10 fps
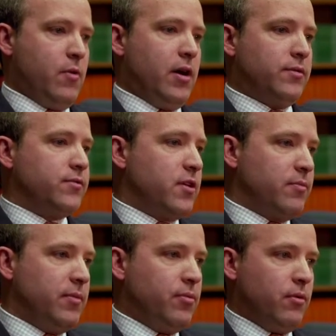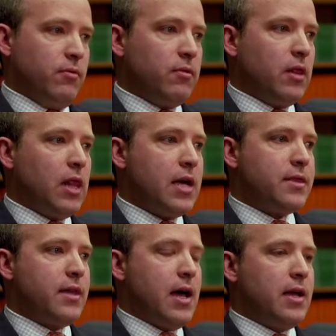While some people
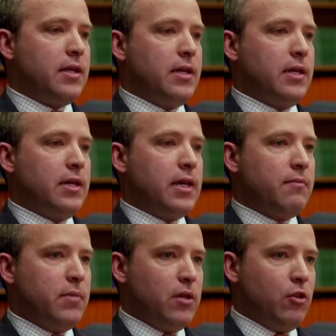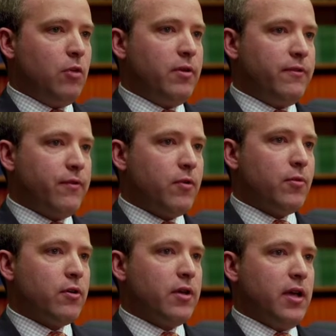like that, it can be a little bit
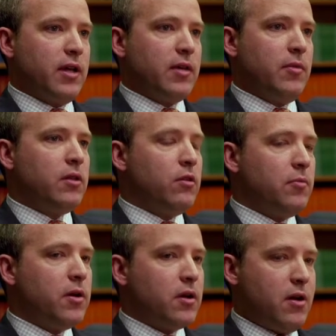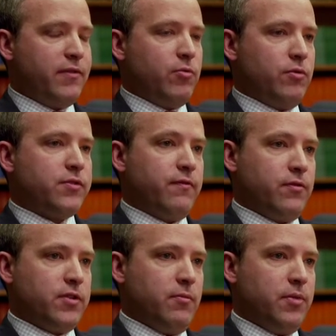firmer and it can be a little bit uncomfortable
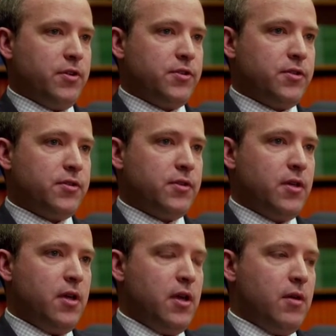for some patients.